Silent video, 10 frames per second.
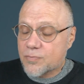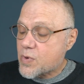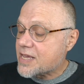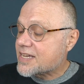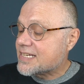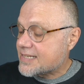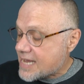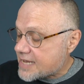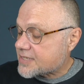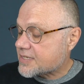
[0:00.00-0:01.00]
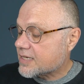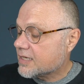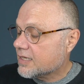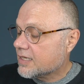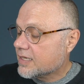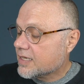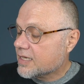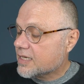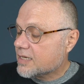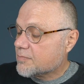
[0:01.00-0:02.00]
We exist,
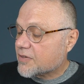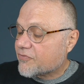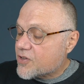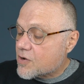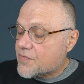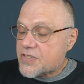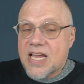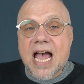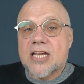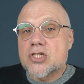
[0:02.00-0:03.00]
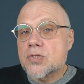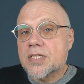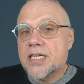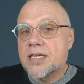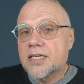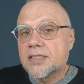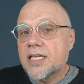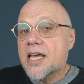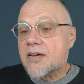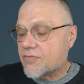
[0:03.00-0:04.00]
but few of us actually
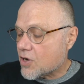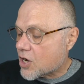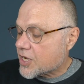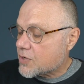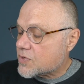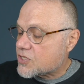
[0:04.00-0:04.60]
live," argued